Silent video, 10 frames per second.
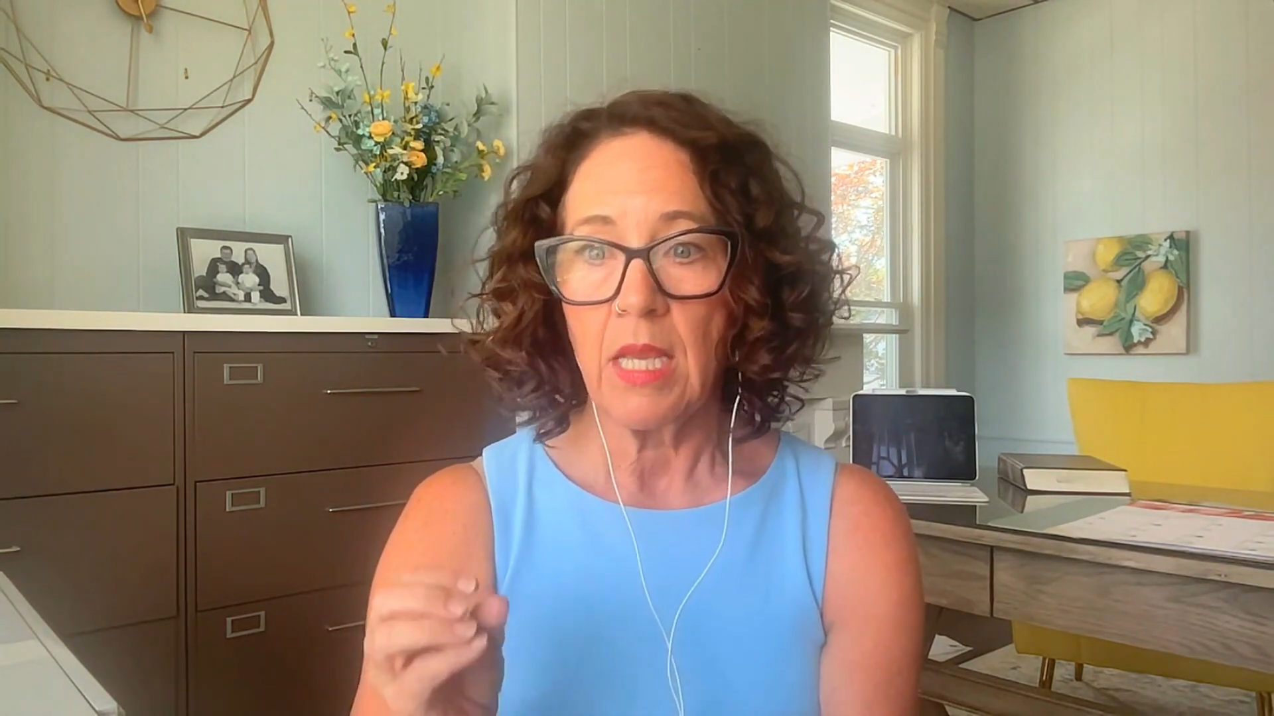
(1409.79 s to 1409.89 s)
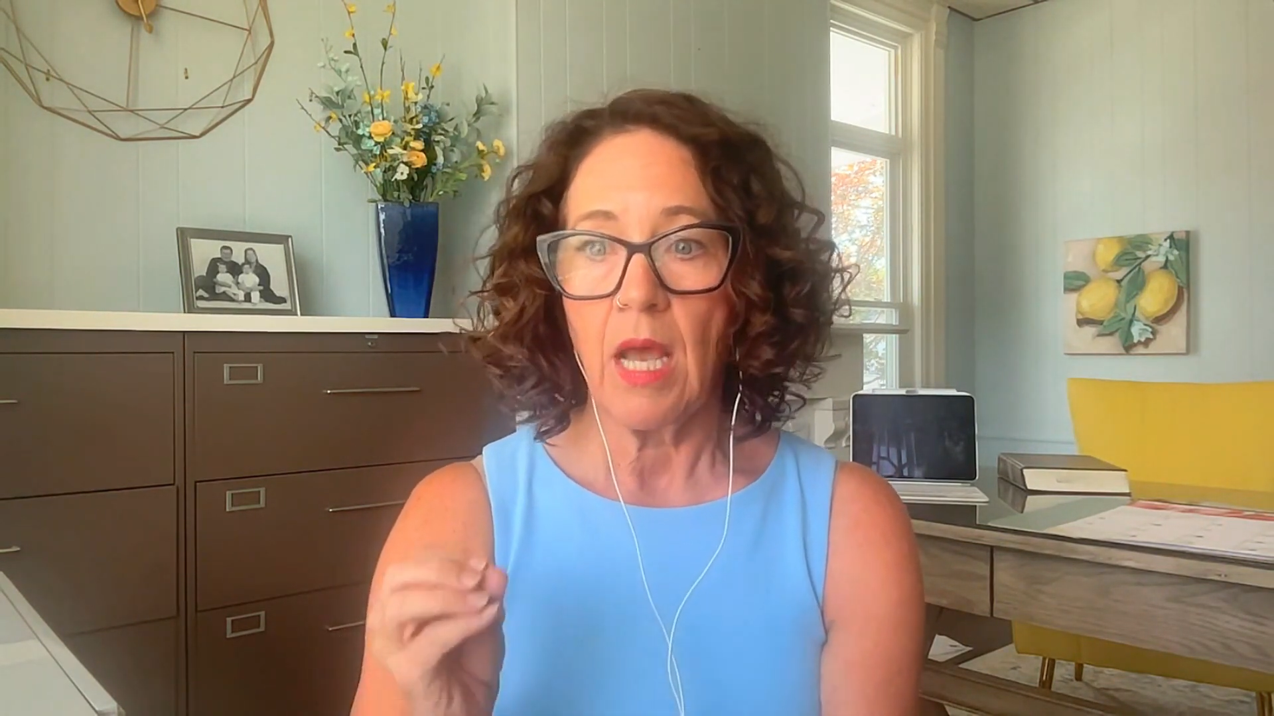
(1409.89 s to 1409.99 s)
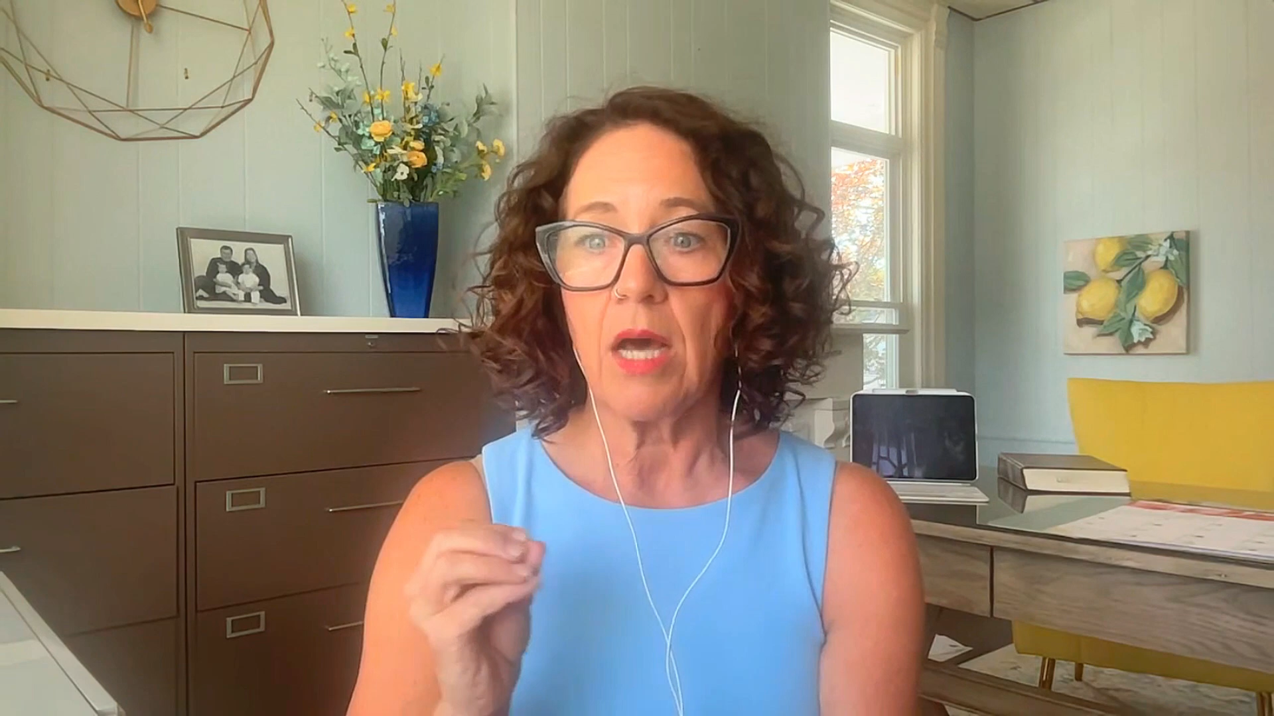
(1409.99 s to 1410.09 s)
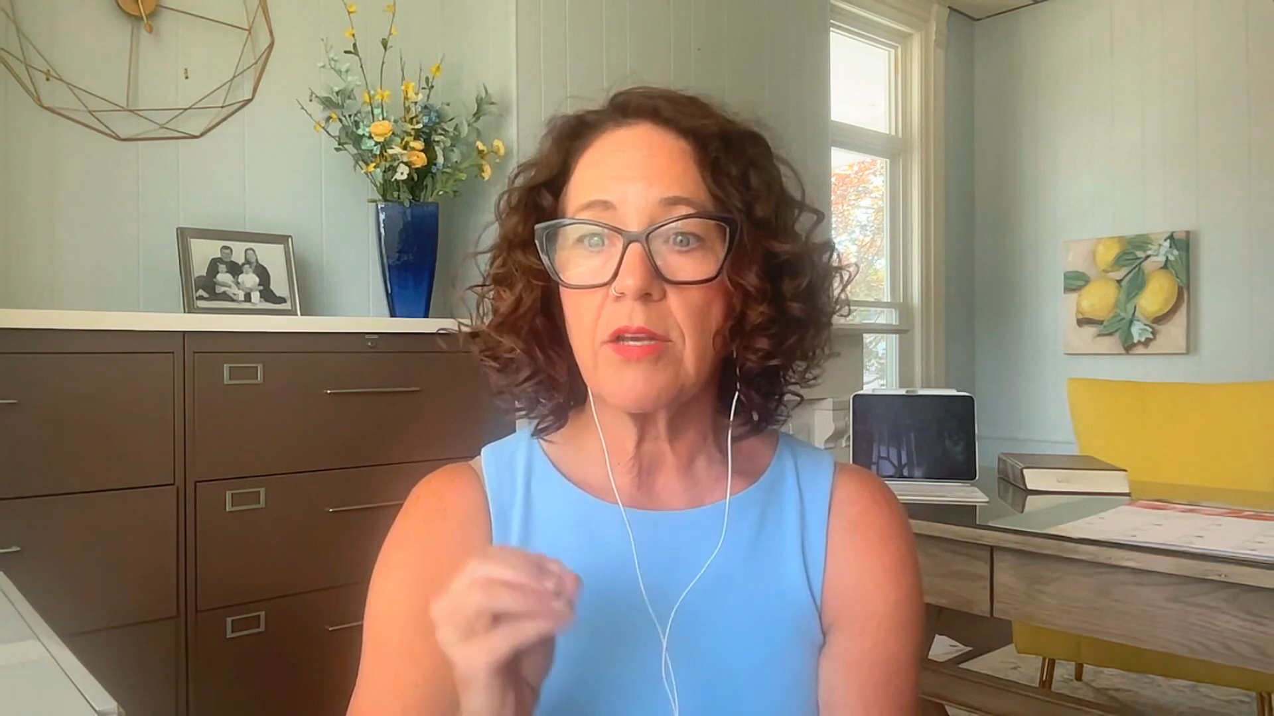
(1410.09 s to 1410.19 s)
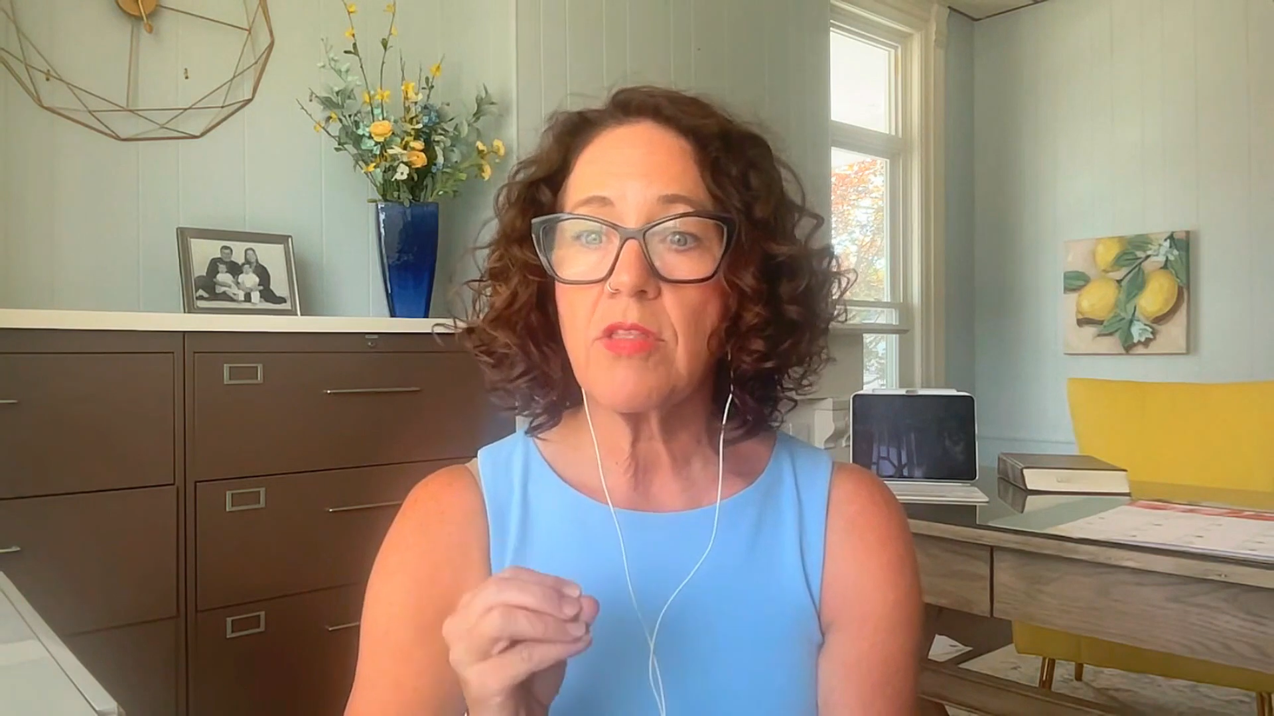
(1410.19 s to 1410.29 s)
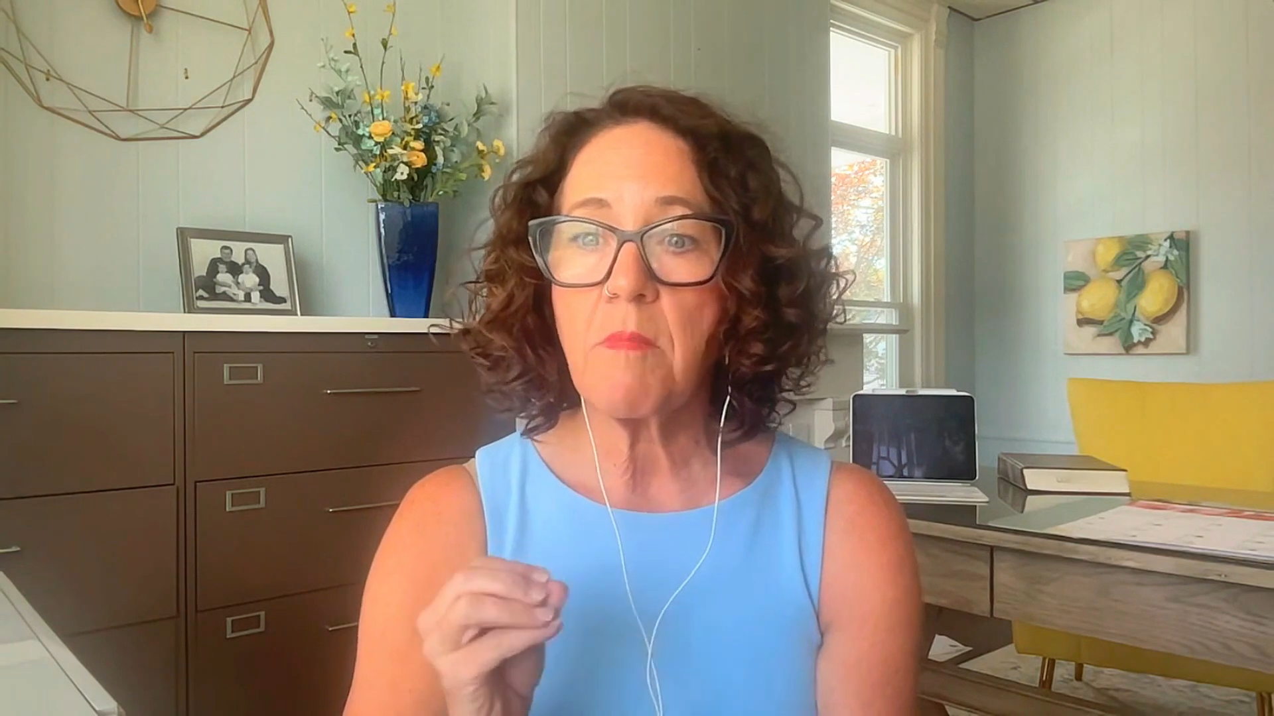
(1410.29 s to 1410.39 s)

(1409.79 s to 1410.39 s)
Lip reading: Under the